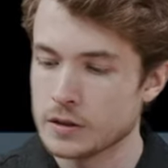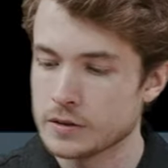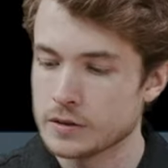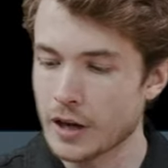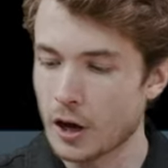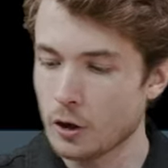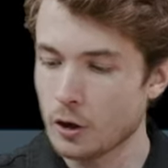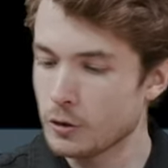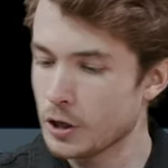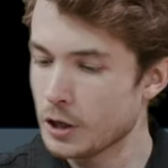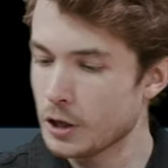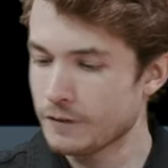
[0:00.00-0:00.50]

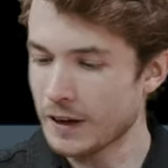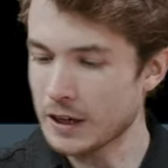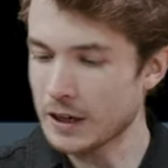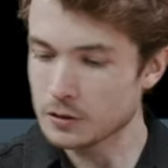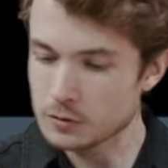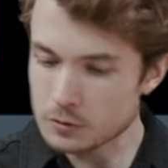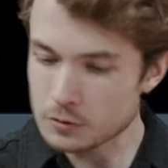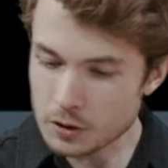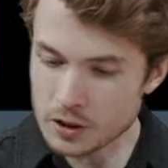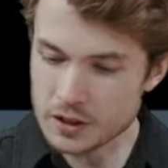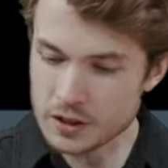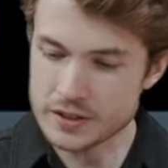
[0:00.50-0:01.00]
Now, if I
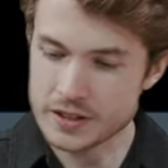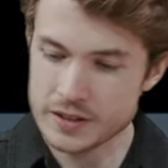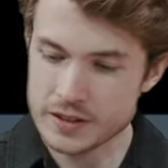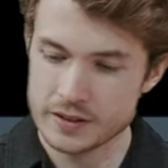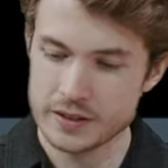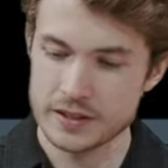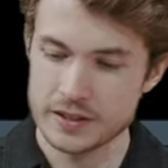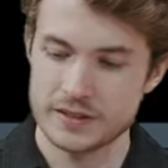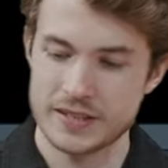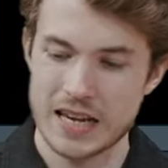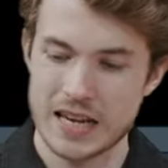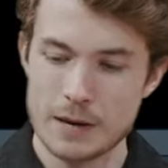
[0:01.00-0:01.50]
looked at
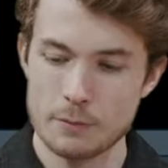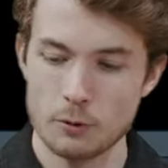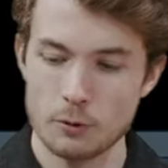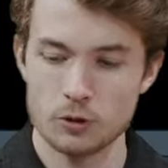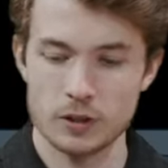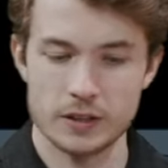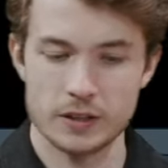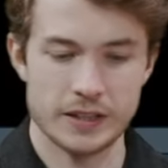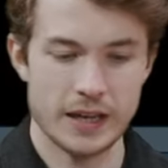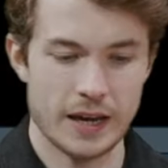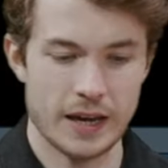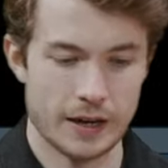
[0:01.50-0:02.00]
this
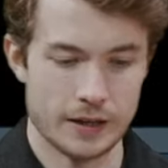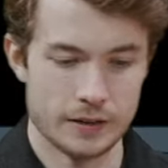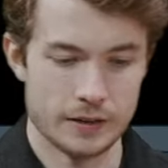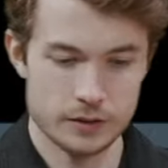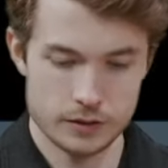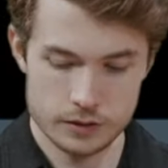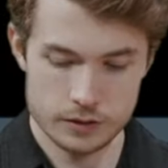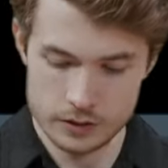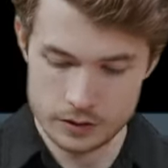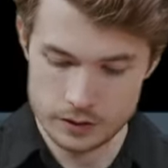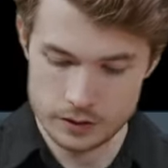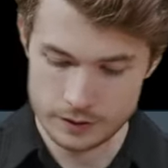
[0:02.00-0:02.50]
table again,